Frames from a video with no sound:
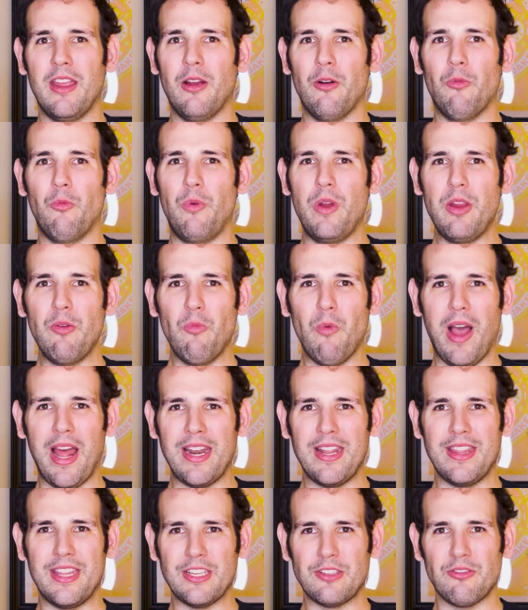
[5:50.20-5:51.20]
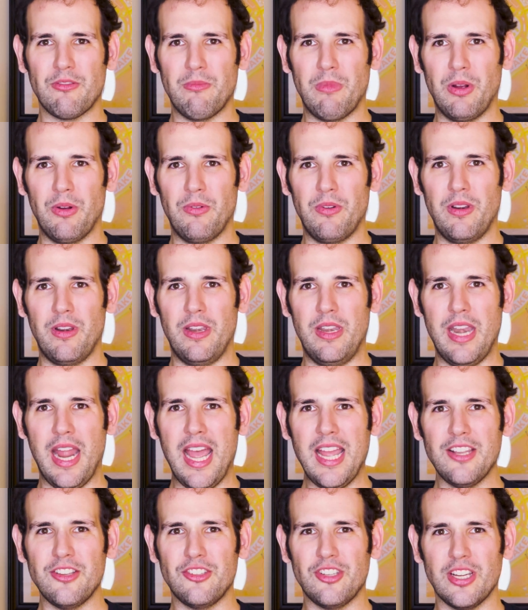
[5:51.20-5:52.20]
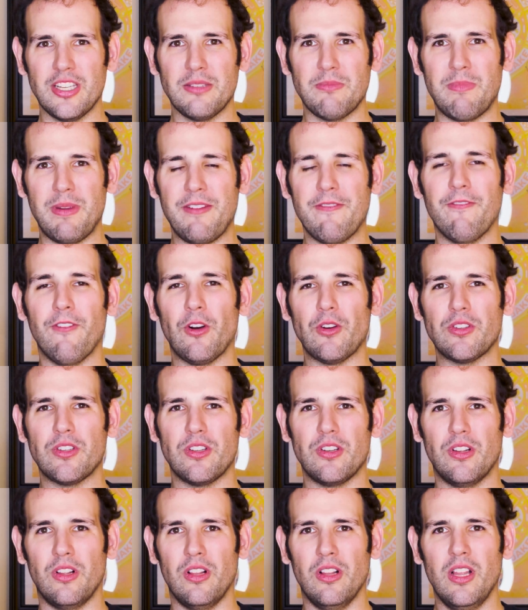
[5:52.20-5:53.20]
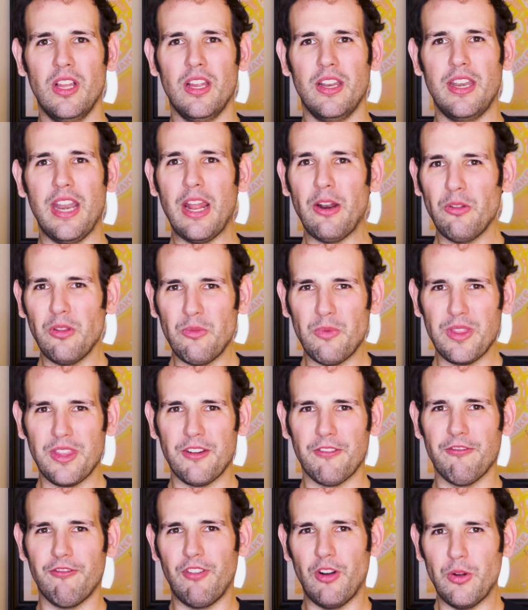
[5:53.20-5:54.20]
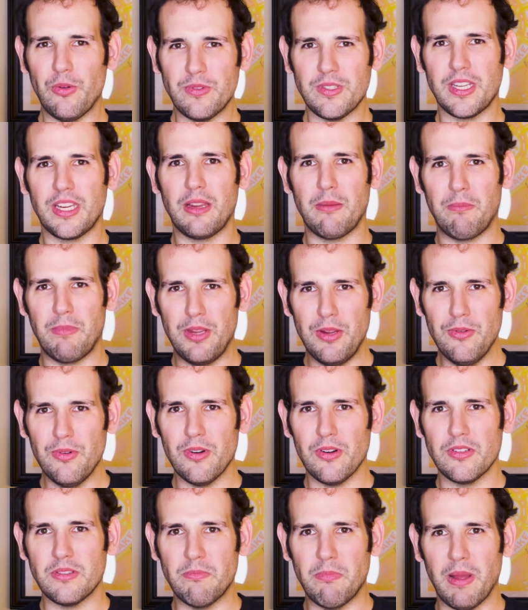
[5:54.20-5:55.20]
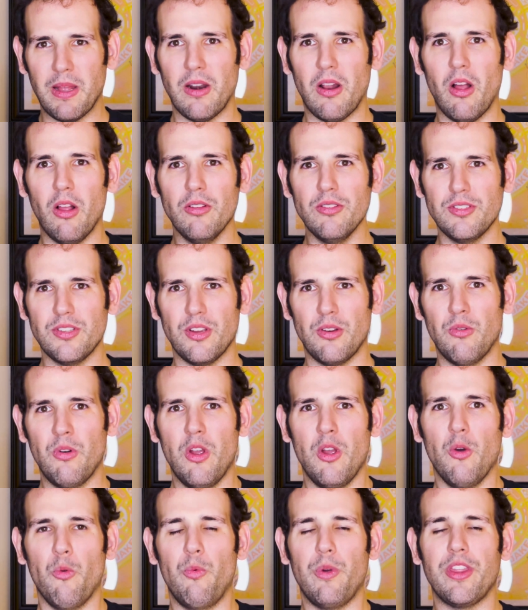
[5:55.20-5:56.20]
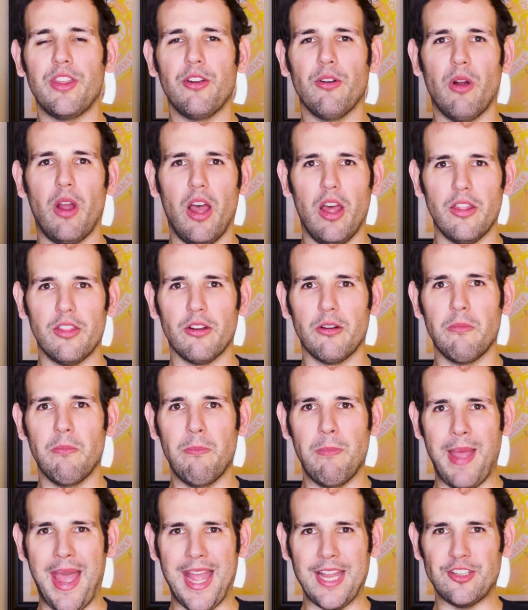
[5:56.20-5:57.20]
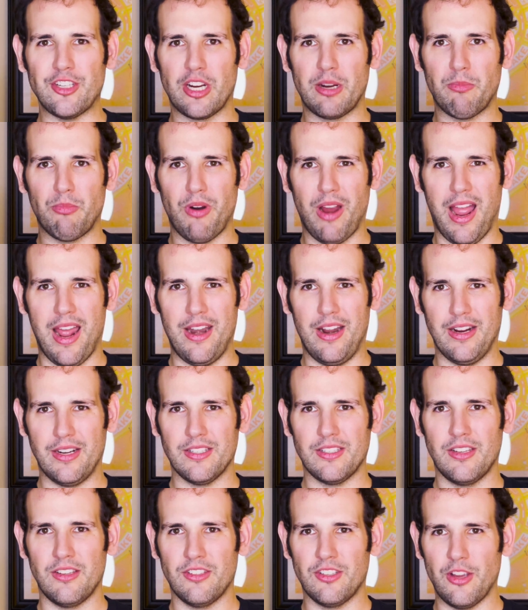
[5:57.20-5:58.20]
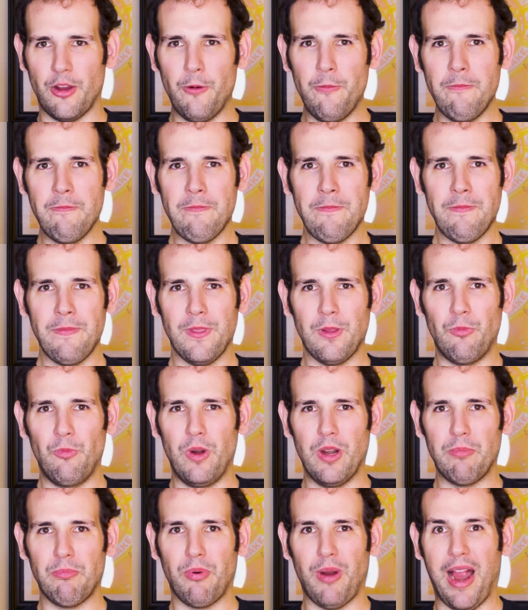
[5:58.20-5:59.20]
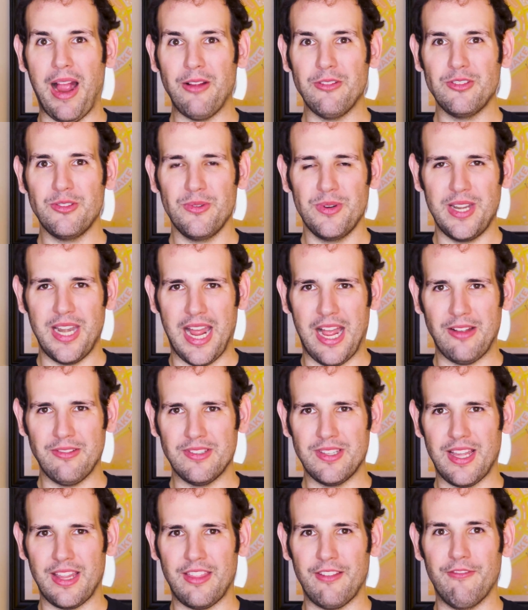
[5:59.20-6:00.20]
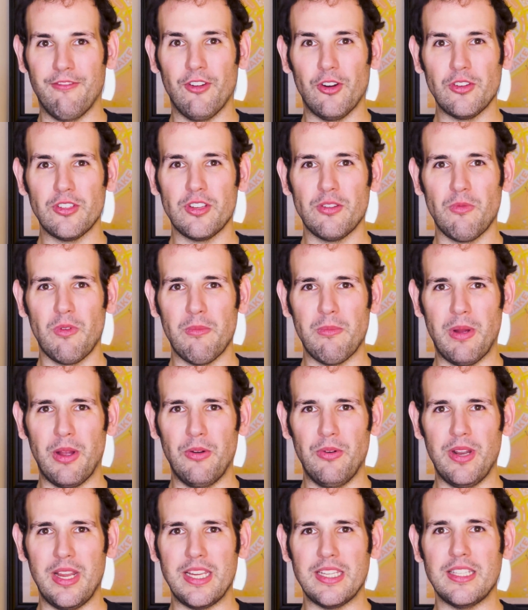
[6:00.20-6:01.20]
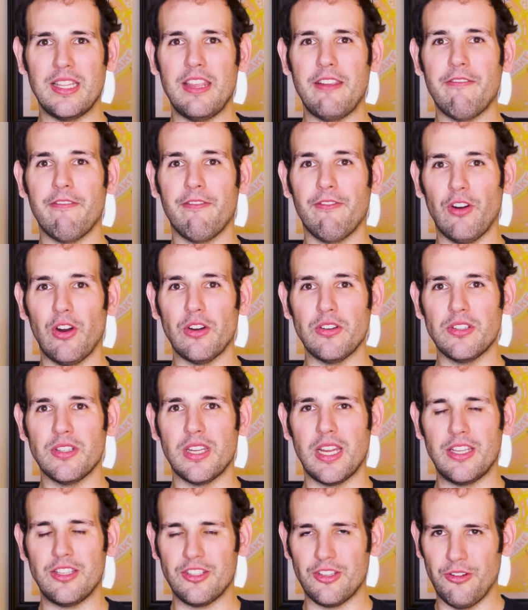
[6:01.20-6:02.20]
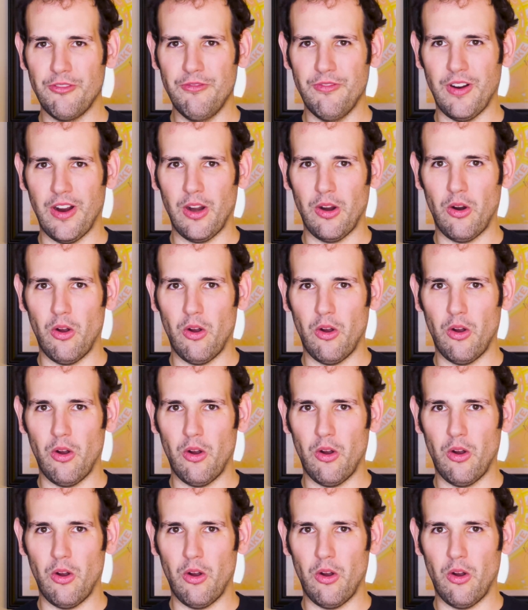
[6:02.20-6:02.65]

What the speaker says: we wanted this remote not just be versatile, not only with your phones and computers, but also with your other Magic products. So we're proud to announce that the Versa Remote is the first and so far